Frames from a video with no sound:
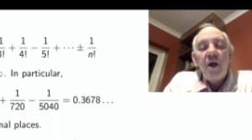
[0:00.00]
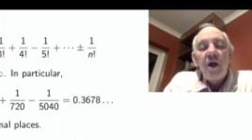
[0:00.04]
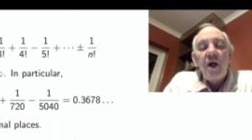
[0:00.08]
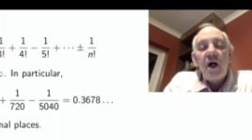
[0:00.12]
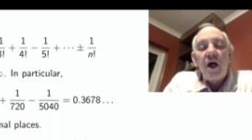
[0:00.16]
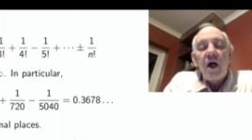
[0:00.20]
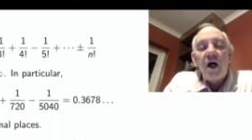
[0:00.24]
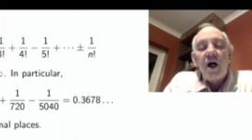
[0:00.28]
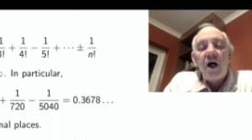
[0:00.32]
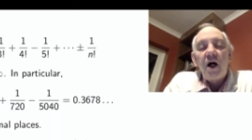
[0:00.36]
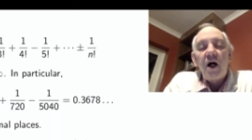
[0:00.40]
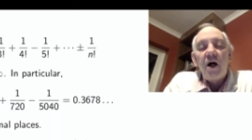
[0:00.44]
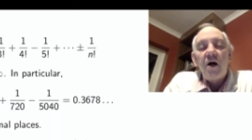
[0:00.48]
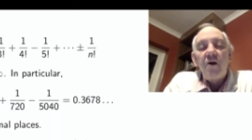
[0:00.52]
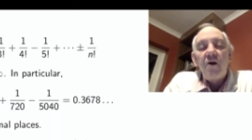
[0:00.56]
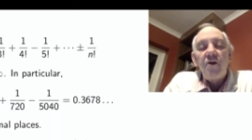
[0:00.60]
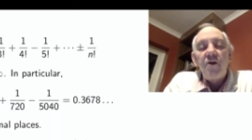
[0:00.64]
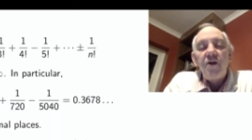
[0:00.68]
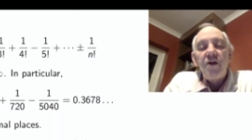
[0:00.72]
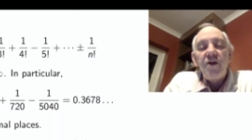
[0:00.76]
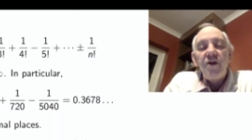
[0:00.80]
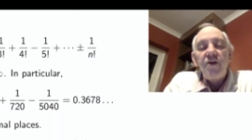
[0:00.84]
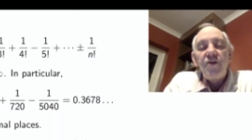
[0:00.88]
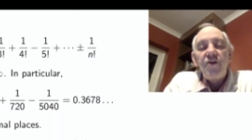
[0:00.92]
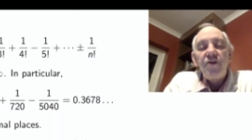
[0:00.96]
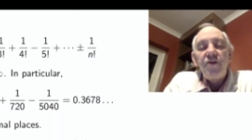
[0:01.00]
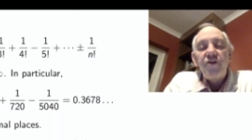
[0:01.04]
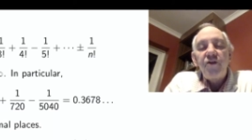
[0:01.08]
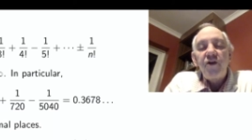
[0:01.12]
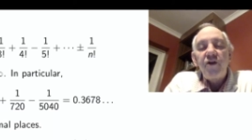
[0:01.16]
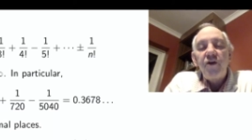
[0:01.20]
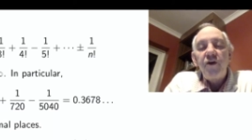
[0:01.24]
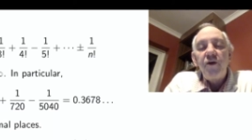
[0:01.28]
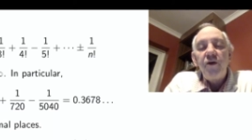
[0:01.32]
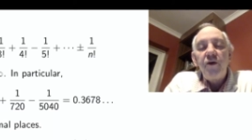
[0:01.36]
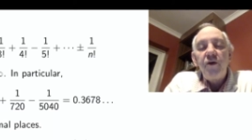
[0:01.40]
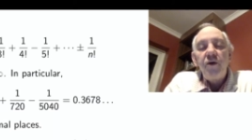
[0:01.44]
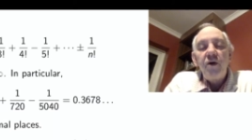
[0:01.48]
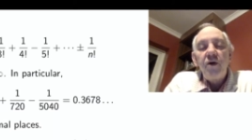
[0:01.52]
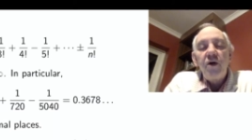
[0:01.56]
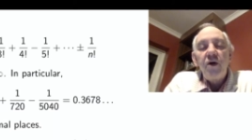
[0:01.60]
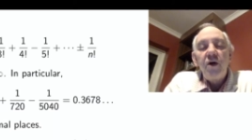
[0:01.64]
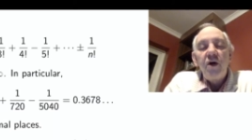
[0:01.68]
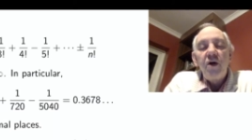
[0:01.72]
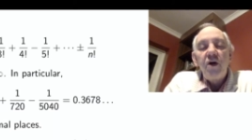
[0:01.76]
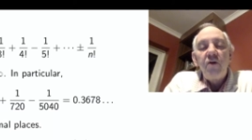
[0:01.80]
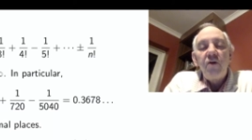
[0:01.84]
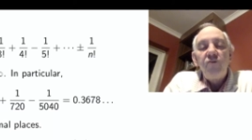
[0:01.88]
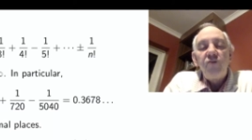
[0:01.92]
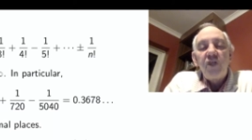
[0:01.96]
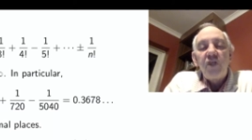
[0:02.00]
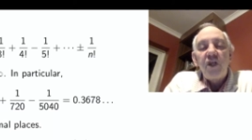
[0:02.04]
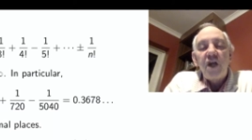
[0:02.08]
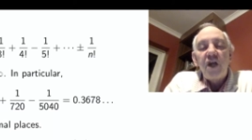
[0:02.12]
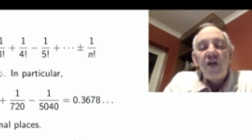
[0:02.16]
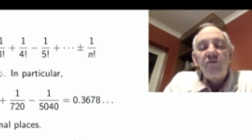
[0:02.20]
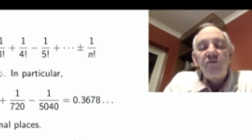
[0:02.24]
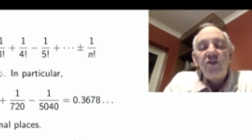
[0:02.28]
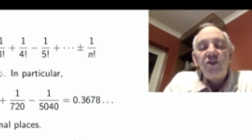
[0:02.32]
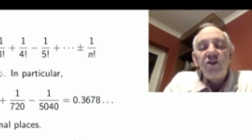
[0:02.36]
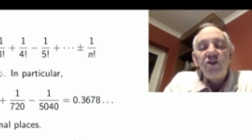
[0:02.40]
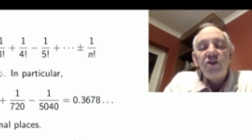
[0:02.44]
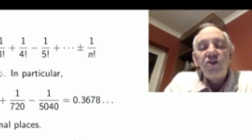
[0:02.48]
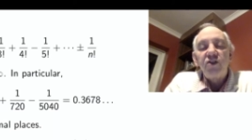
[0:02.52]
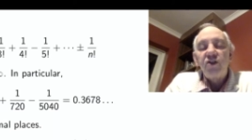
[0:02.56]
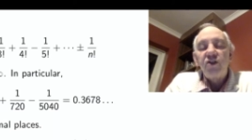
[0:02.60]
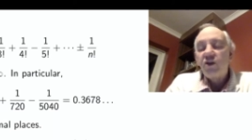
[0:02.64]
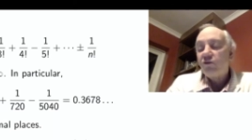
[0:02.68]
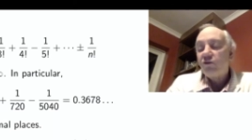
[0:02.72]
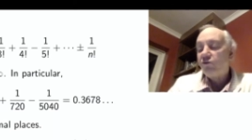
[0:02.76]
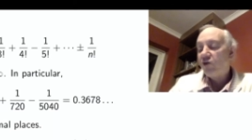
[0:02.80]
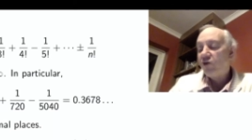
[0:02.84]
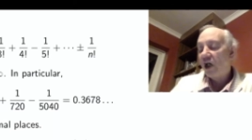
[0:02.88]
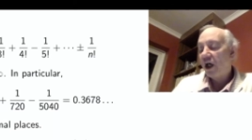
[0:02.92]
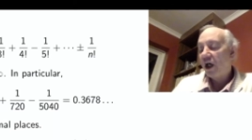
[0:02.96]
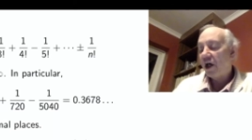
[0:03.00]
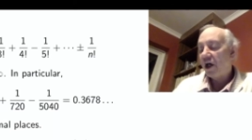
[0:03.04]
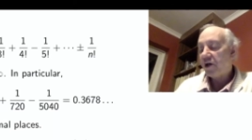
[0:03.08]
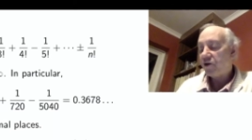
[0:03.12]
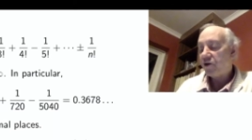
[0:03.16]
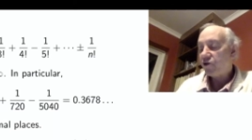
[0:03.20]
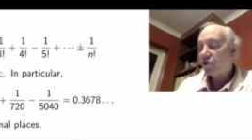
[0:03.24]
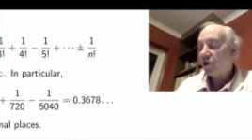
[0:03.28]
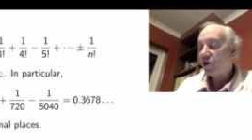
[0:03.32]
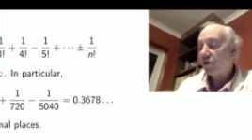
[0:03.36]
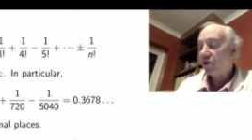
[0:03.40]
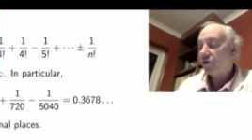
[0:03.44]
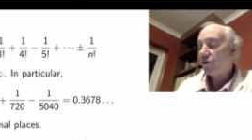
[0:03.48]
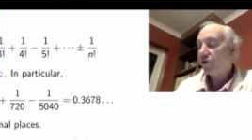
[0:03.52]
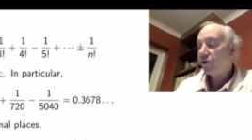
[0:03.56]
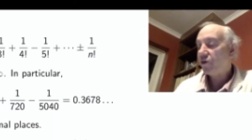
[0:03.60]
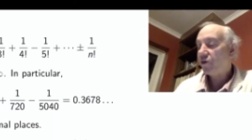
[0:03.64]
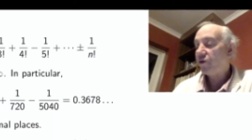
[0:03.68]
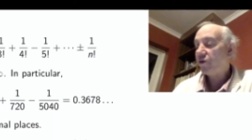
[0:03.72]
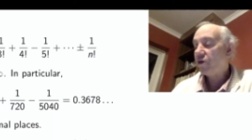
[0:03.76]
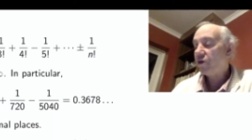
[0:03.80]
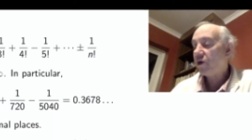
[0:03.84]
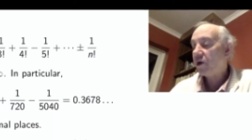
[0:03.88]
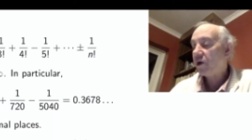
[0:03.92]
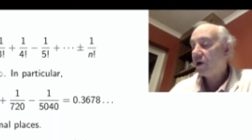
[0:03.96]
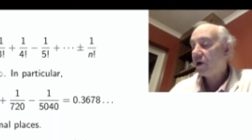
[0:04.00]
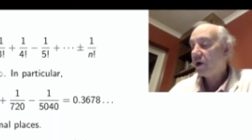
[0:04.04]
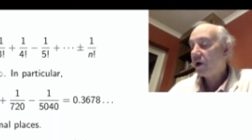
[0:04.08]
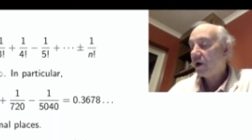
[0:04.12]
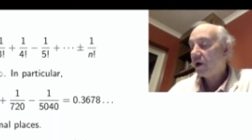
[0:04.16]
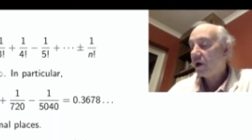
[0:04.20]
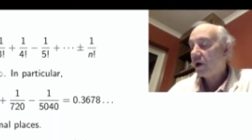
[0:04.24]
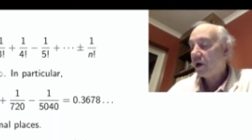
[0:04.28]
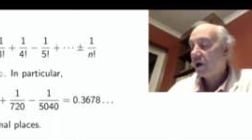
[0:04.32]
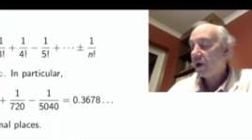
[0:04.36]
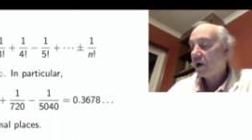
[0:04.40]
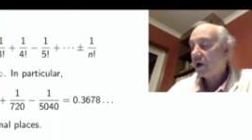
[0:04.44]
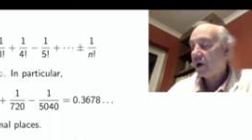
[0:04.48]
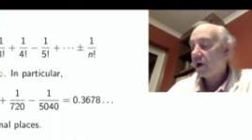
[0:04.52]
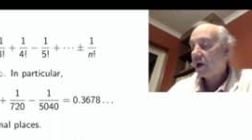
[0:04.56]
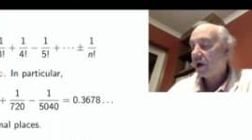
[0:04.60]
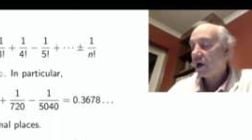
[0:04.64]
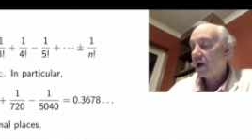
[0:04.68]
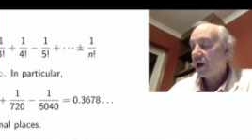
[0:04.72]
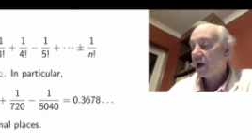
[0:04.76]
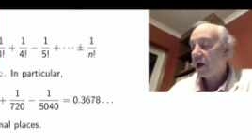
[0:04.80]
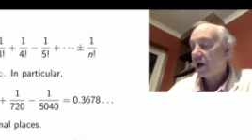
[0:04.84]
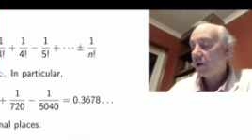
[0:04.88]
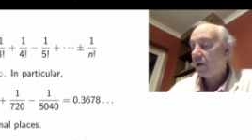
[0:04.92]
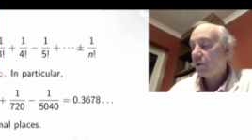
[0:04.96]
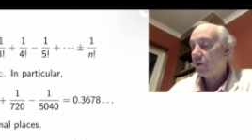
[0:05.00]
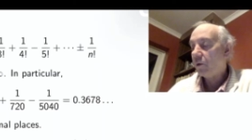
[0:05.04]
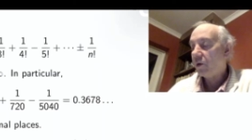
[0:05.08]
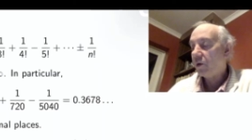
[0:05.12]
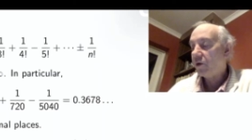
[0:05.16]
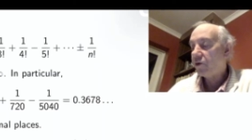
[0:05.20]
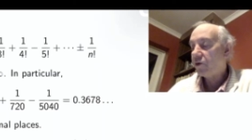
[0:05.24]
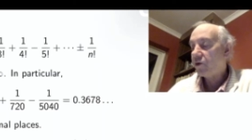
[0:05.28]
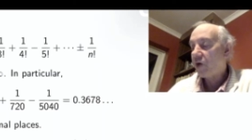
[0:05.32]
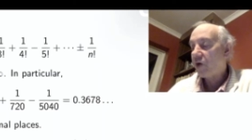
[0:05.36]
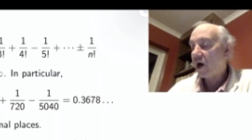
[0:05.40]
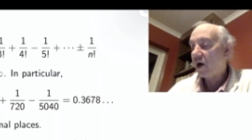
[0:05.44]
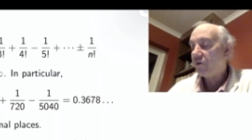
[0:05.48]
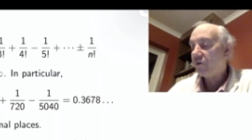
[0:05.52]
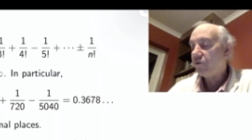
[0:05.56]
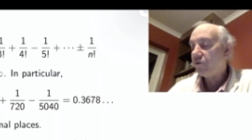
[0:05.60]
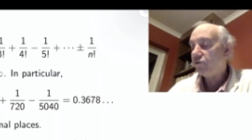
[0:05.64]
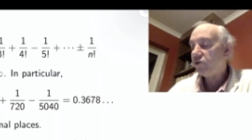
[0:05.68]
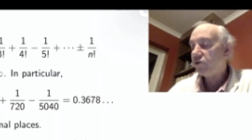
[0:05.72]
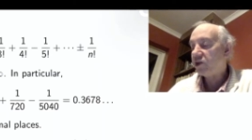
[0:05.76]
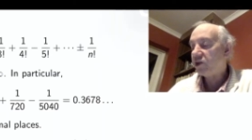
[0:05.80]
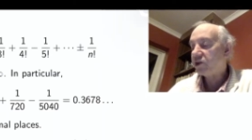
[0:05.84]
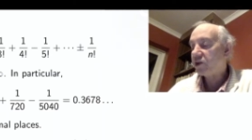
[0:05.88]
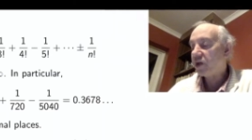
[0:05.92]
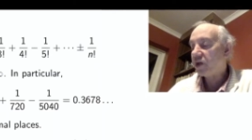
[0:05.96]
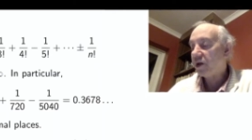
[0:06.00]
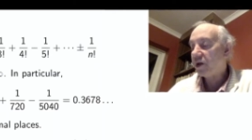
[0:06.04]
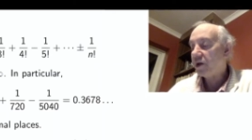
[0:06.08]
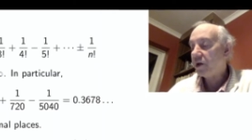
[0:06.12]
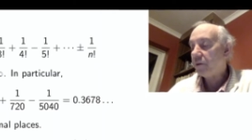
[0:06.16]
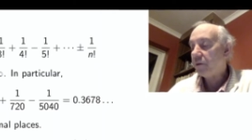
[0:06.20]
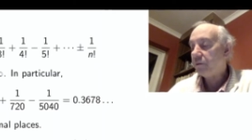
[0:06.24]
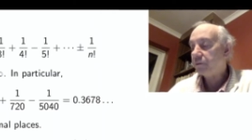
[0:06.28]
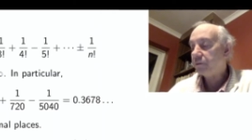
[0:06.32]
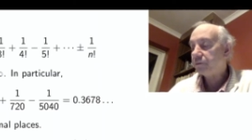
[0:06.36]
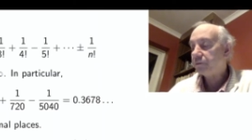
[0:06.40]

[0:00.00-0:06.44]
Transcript: are these 2 recurrence relations which I've written,